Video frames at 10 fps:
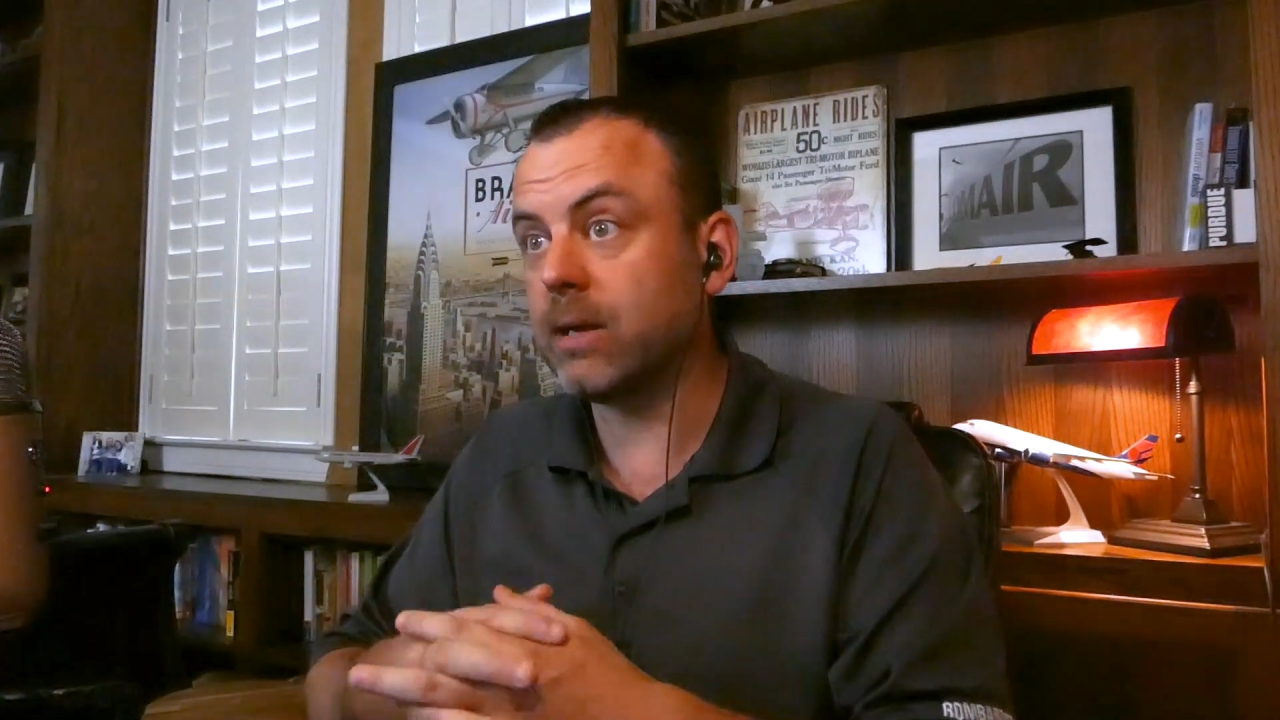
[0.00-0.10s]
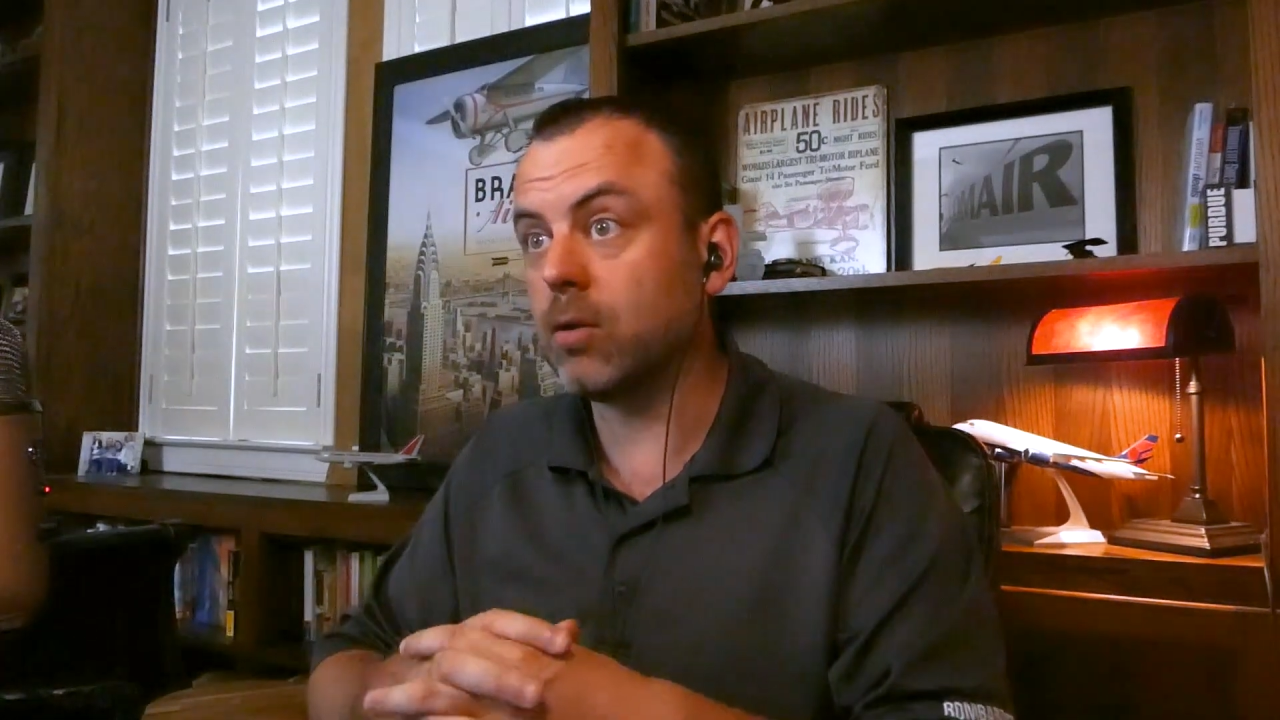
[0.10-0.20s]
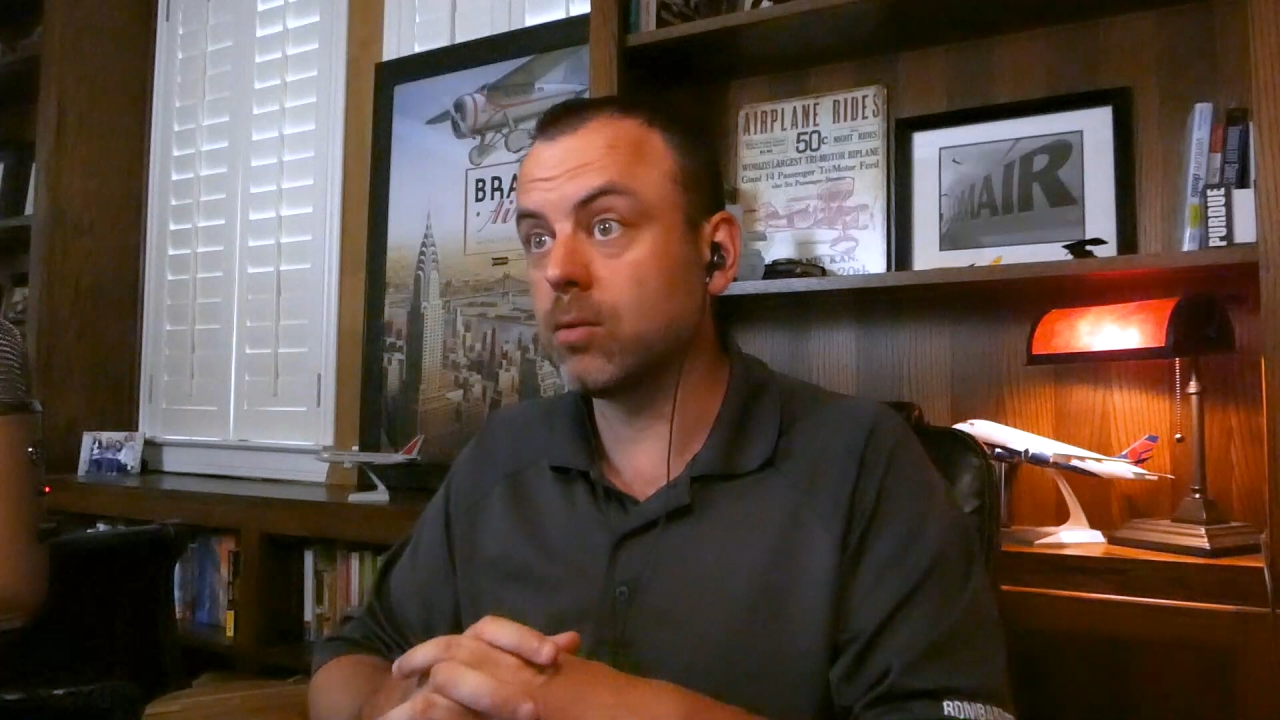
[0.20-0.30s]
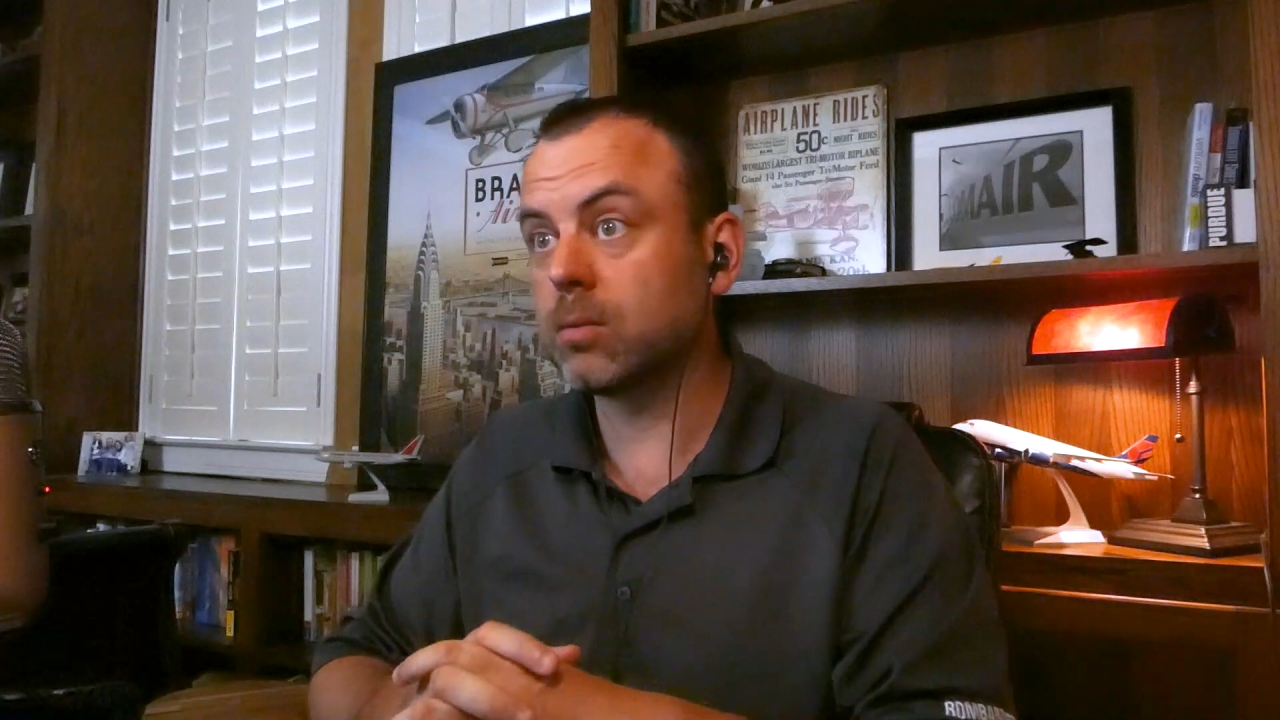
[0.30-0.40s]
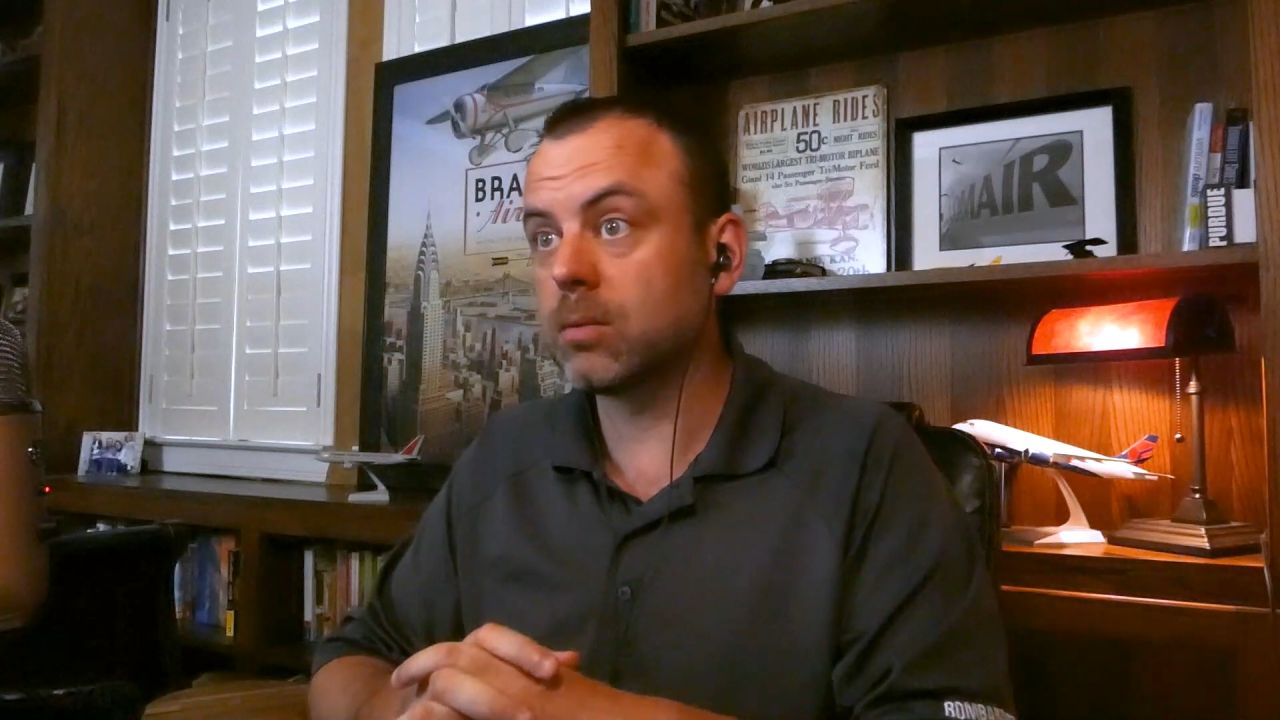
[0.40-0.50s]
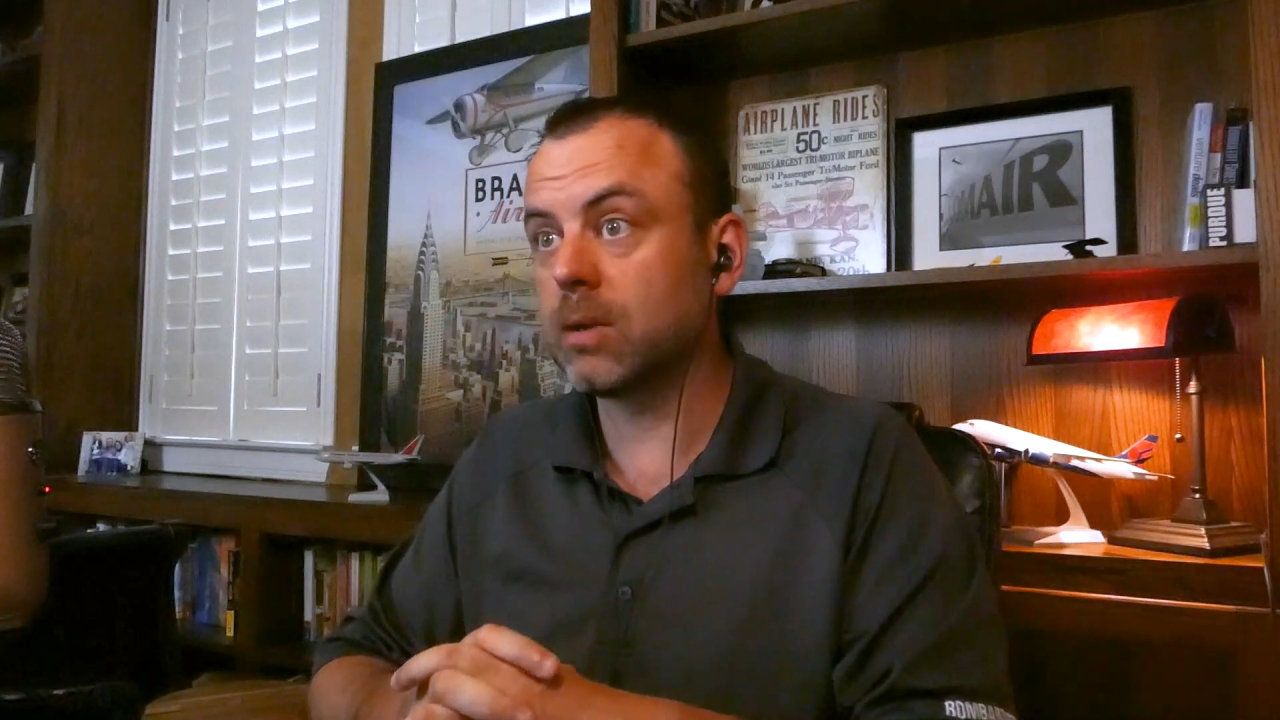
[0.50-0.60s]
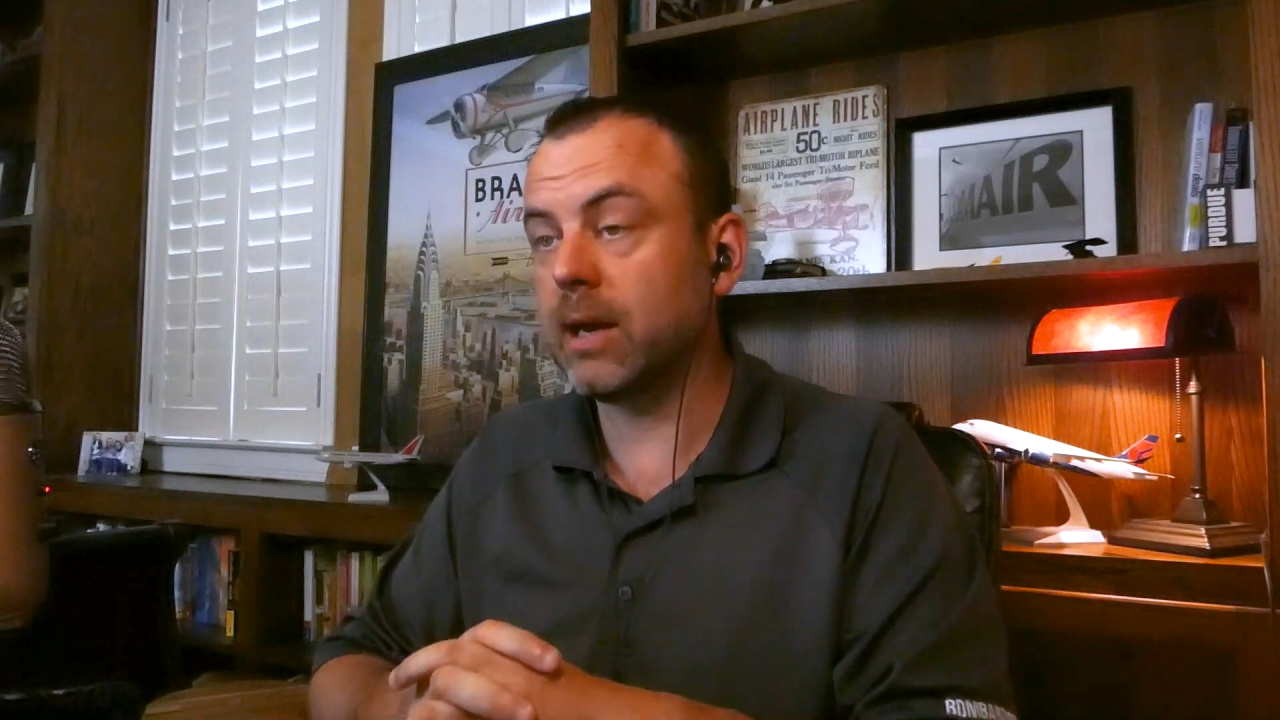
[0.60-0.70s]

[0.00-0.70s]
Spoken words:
don't